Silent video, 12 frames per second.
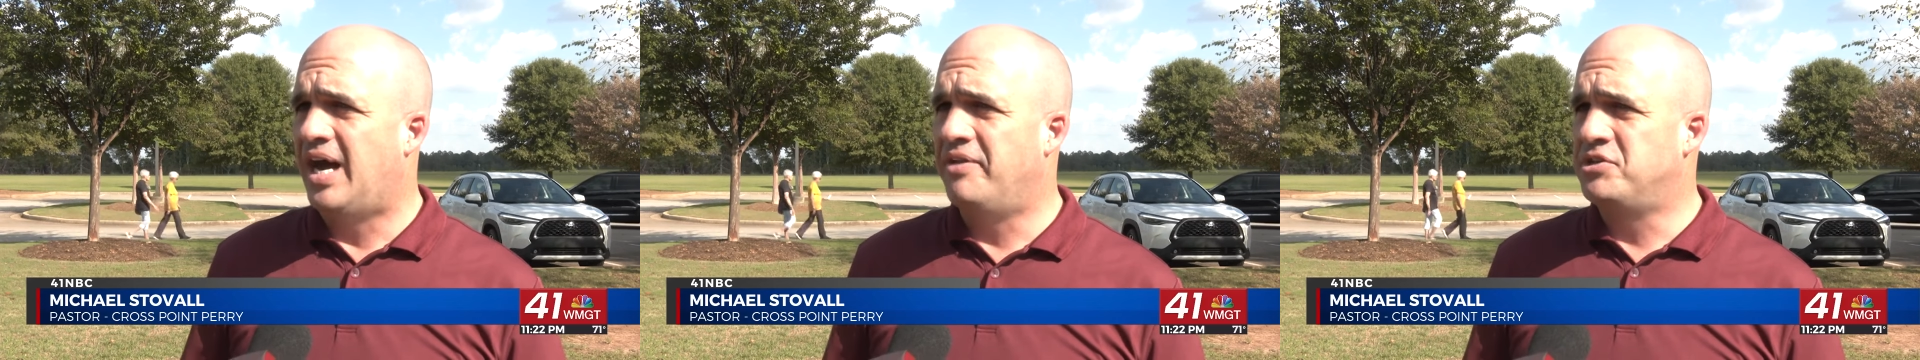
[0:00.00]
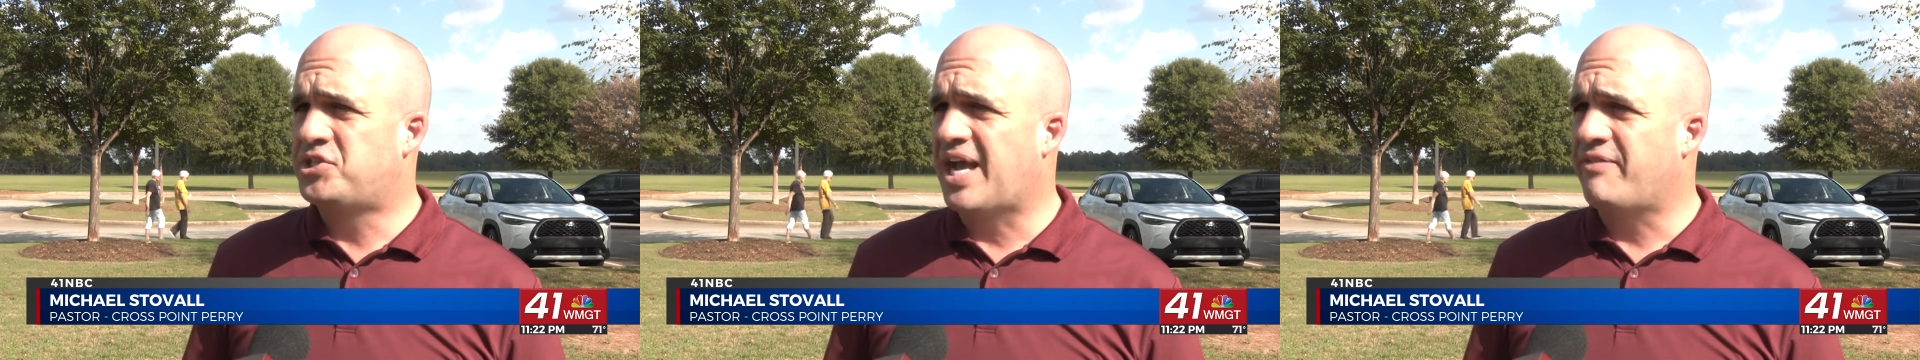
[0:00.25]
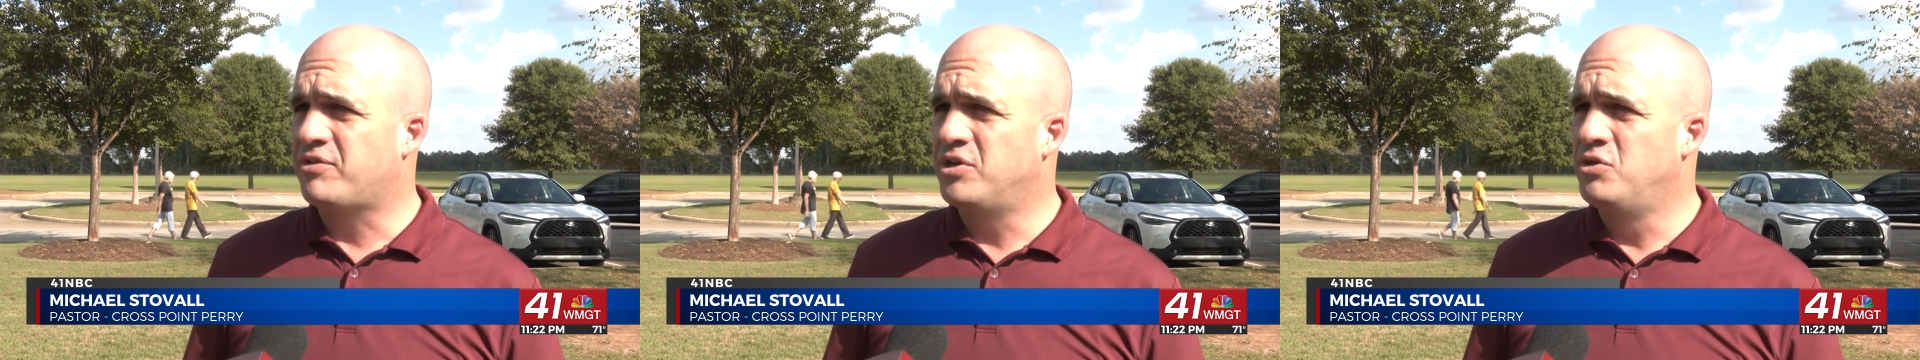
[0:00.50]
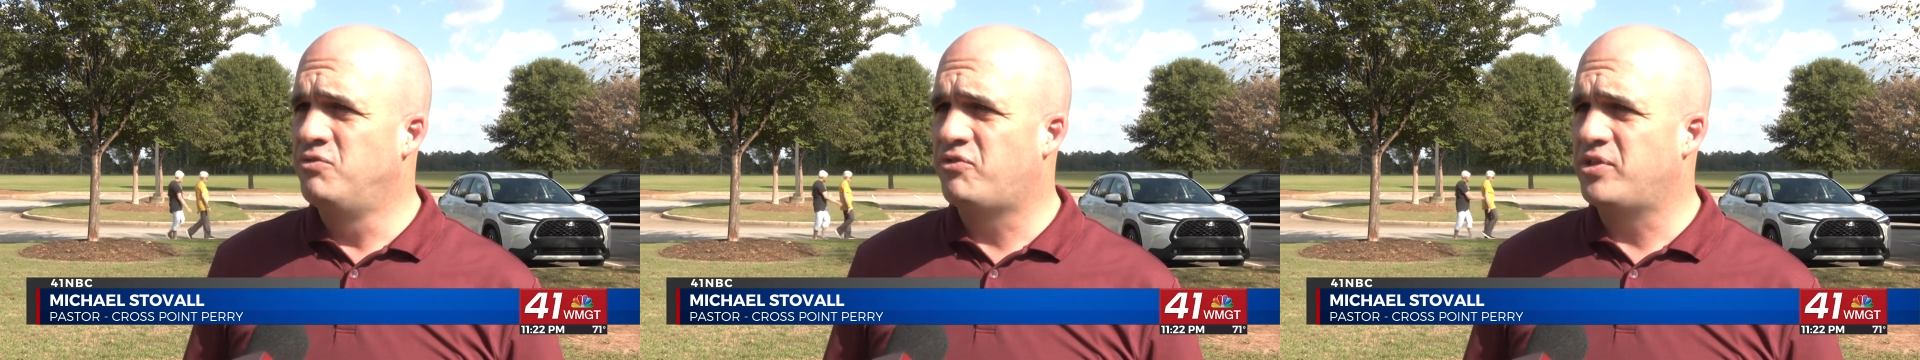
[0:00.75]
uh, this
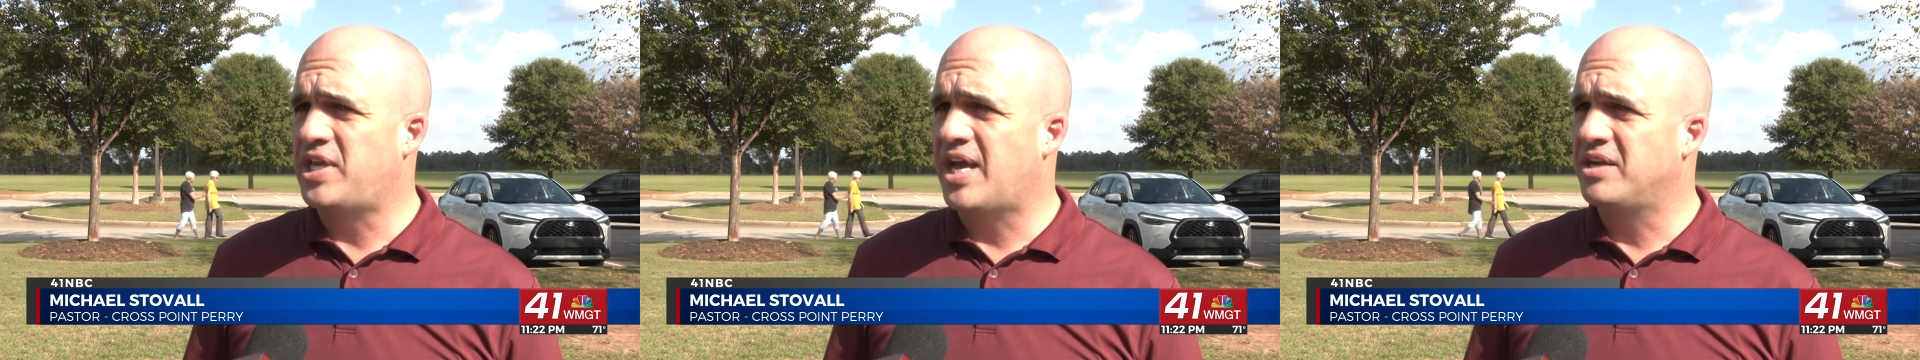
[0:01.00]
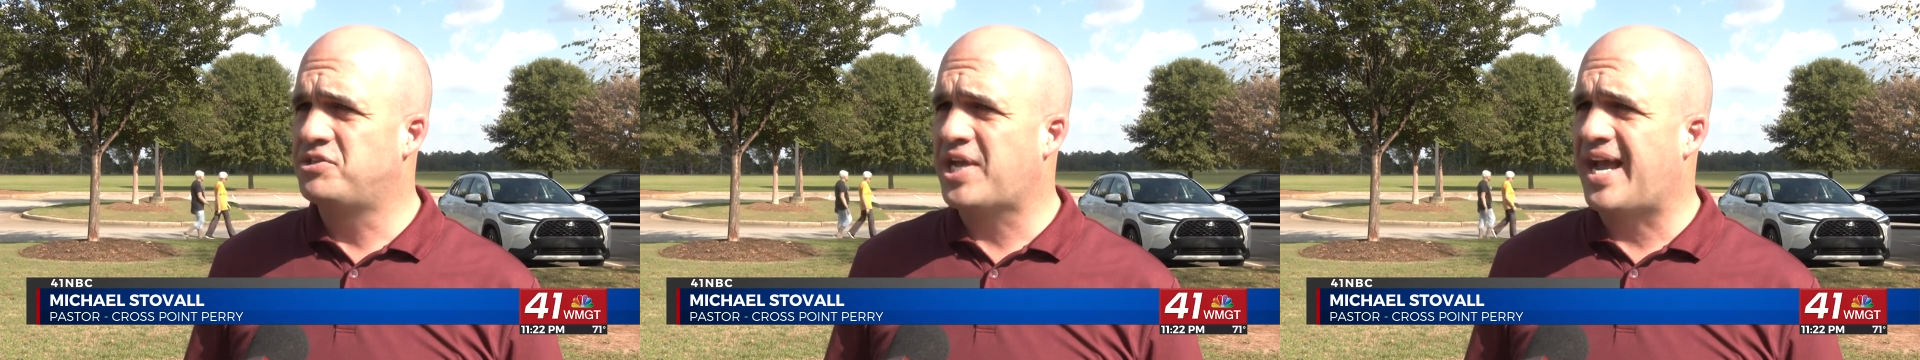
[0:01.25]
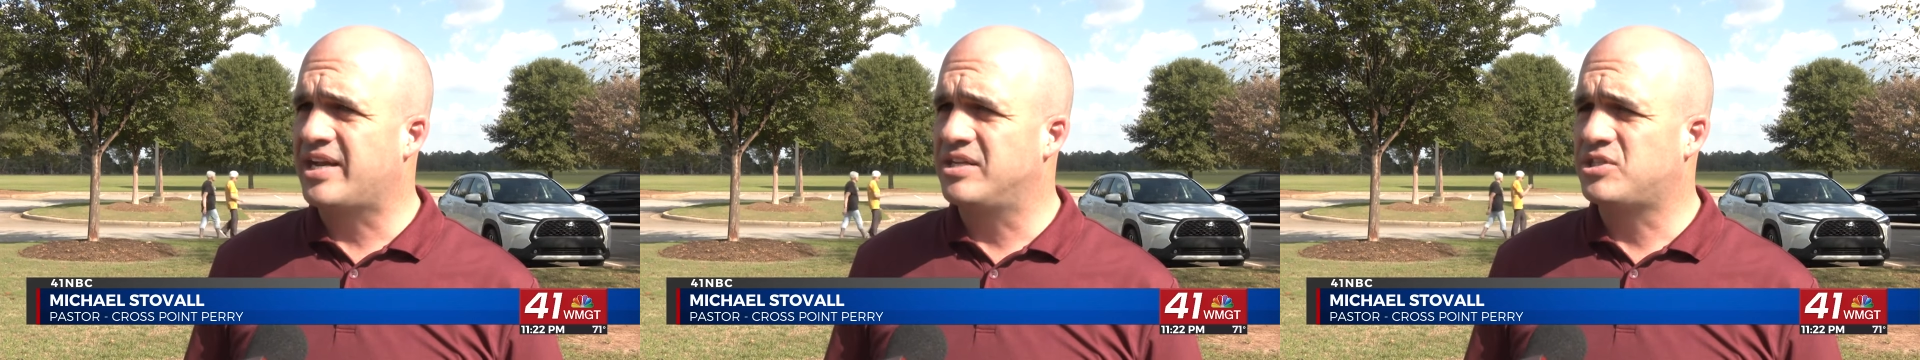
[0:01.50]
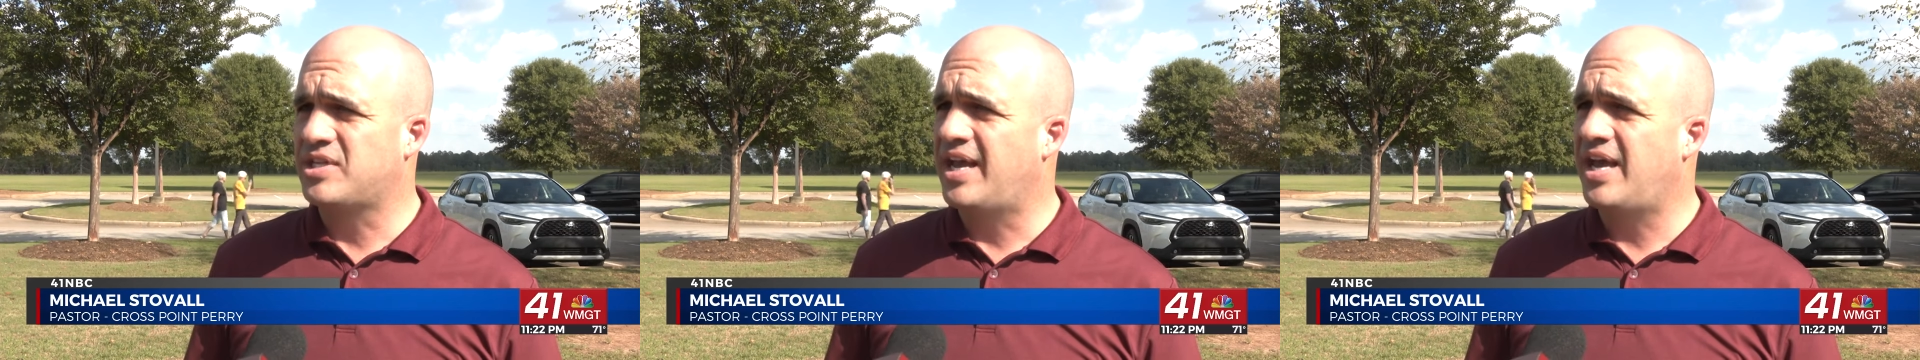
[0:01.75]
afternoon for the Yellow
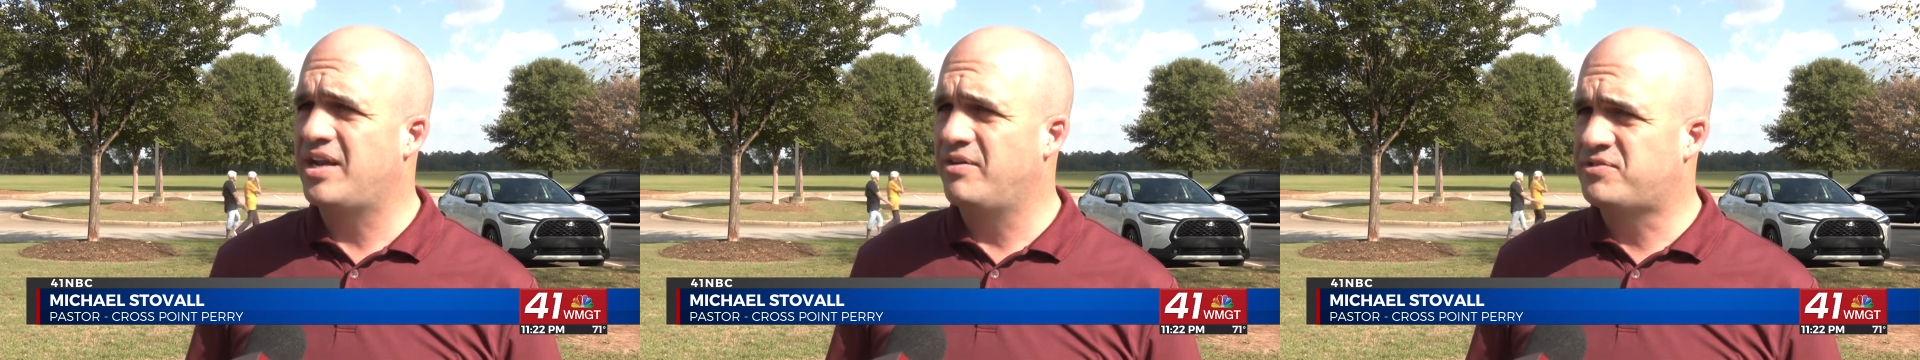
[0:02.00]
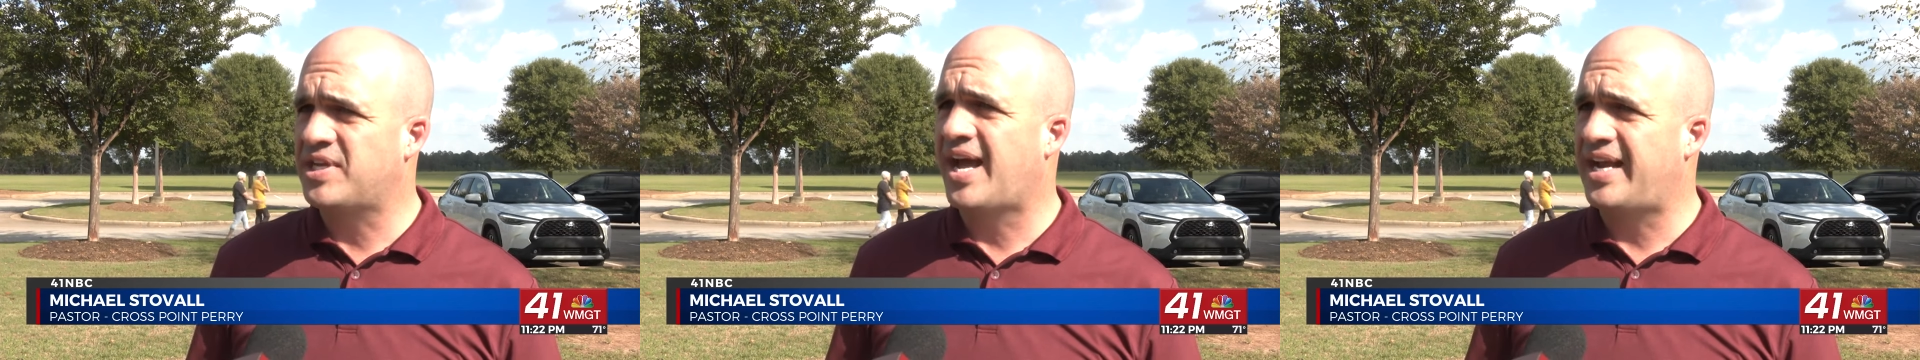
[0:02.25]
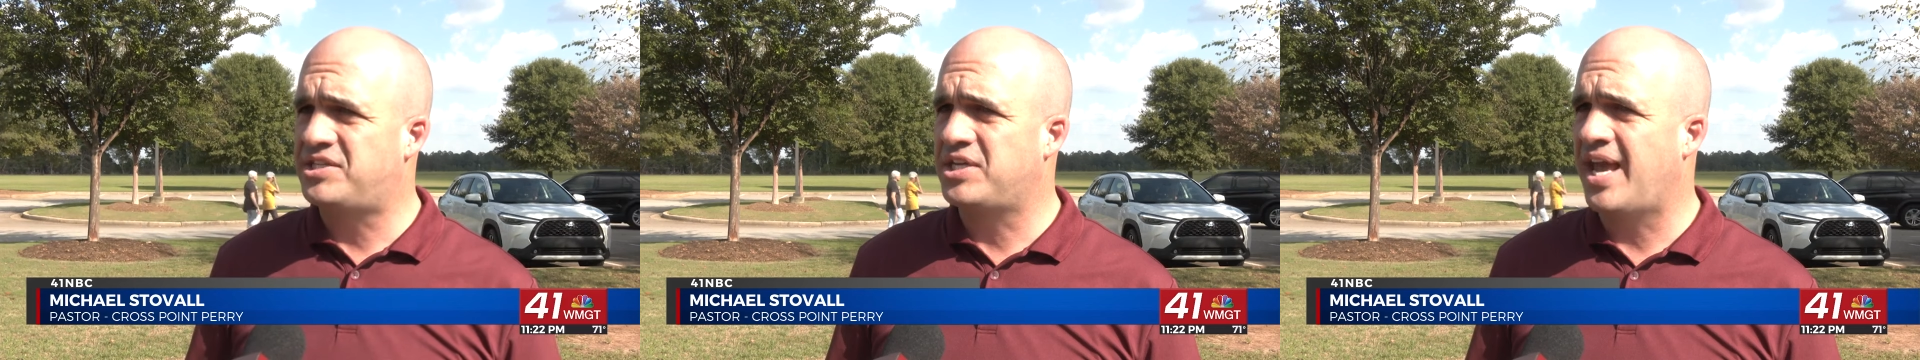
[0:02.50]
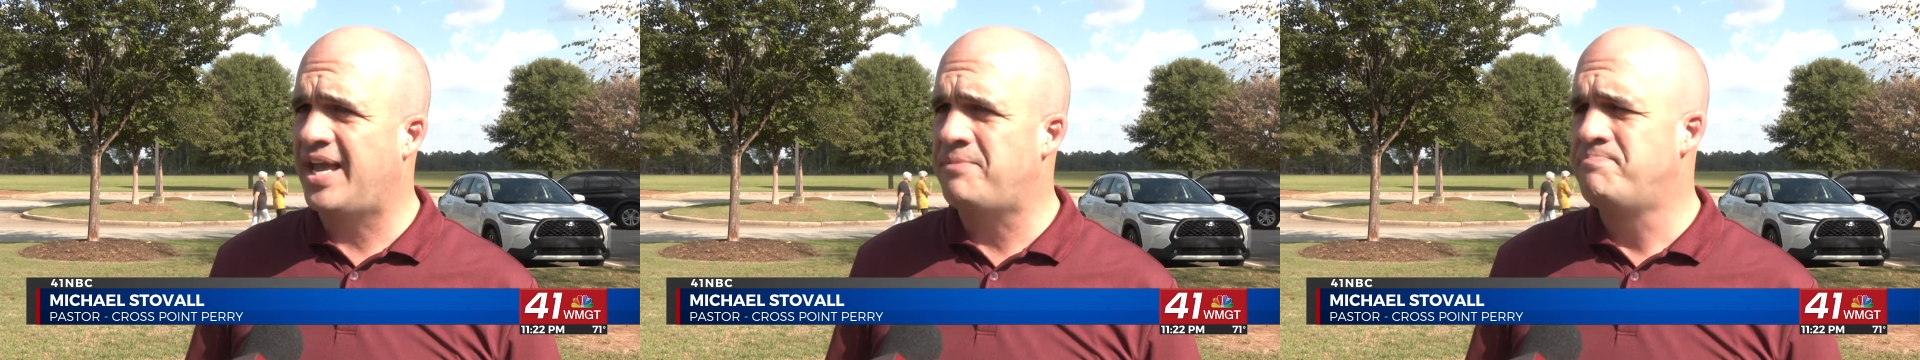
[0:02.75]
Jackets ahead of
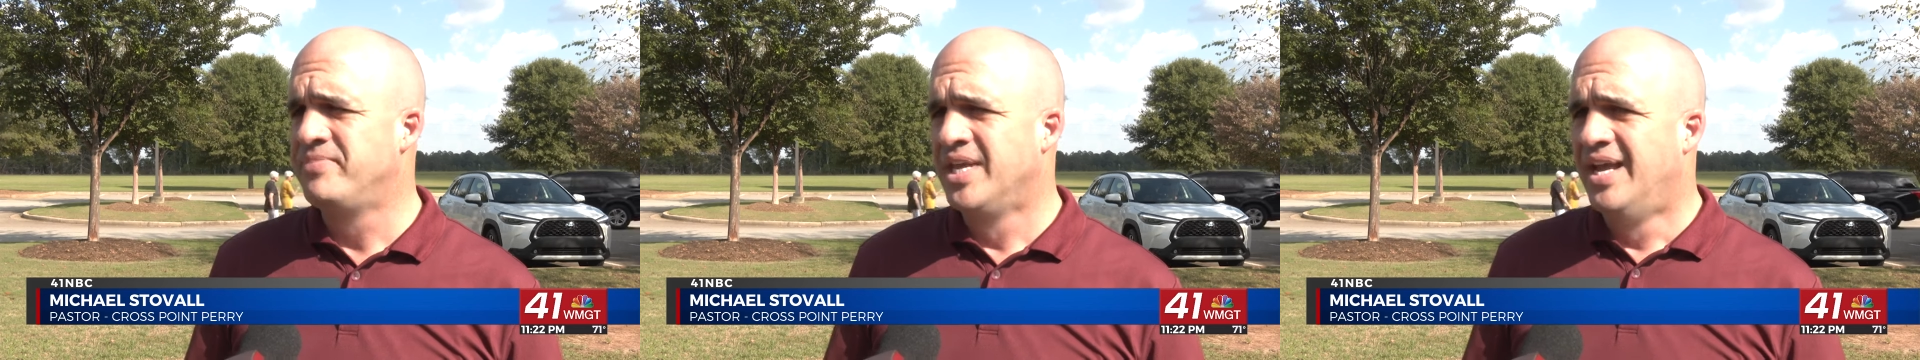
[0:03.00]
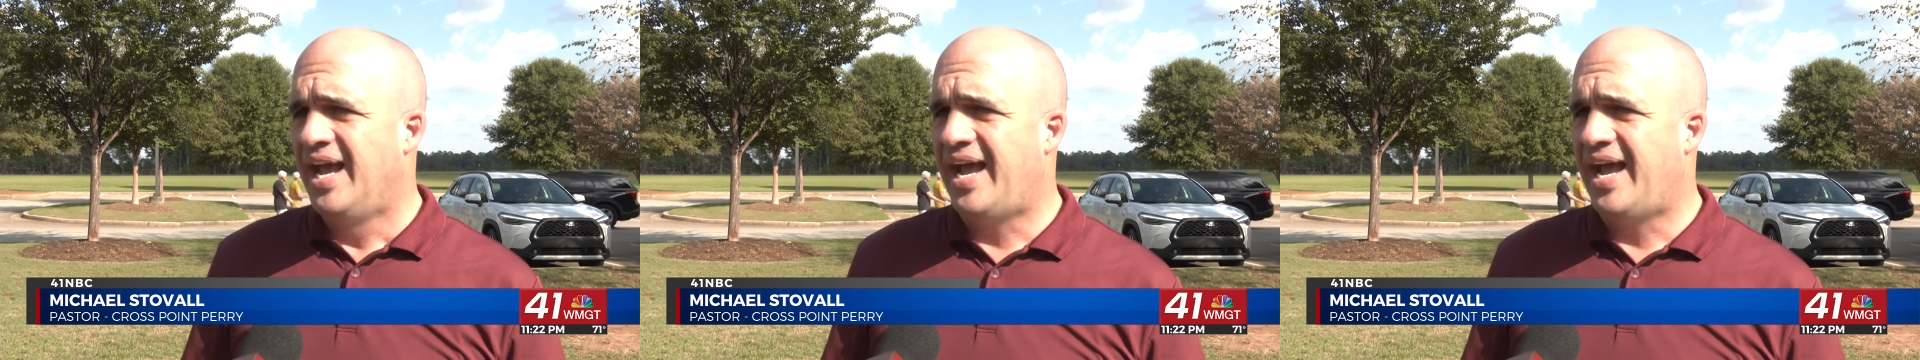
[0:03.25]
tonight's game.